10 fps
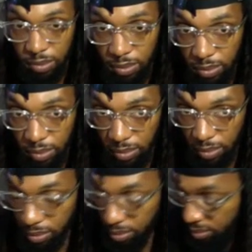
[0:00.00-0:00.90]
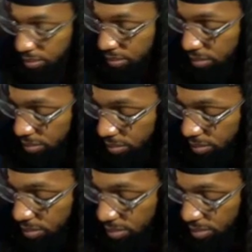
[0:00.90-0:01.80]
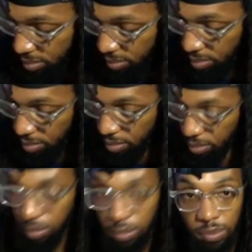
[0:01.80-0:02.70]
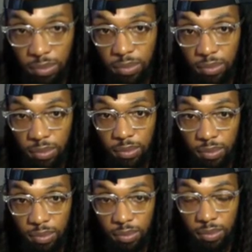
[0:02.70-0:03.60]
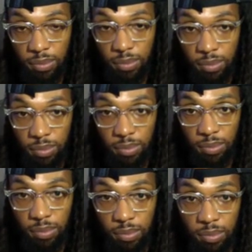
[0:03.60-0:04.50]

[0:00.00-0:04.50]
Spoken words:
No words are spoken by the person on screen.